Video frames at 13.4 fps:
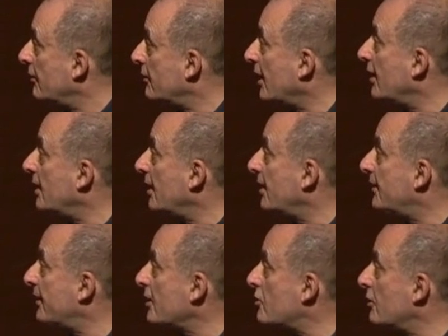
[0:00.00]

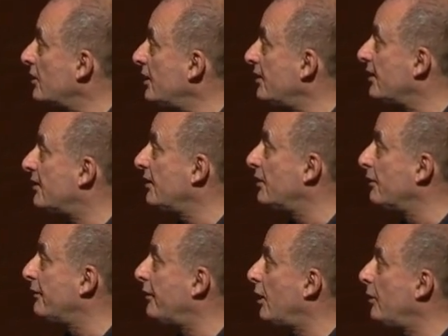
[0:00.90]
Essentially, this is
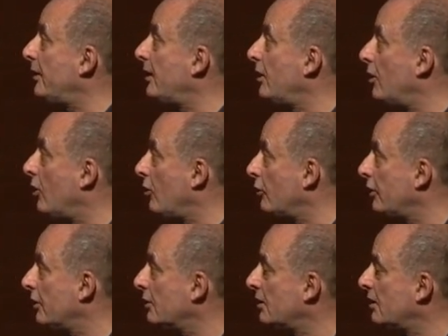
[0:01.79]
a very
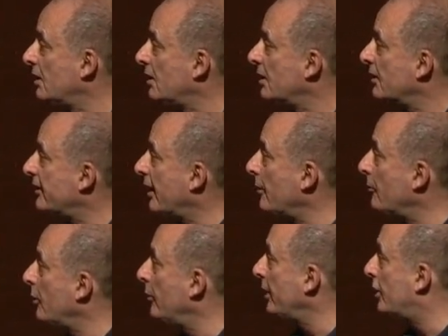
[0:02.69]
long
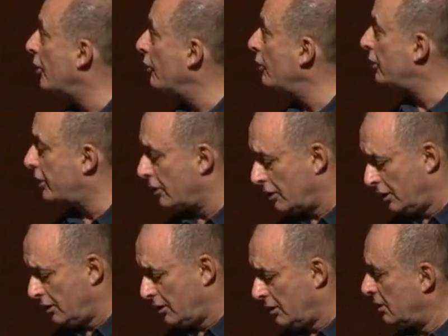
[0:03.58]
dimeric
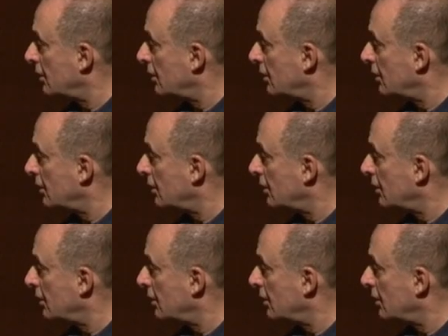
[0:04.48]
coil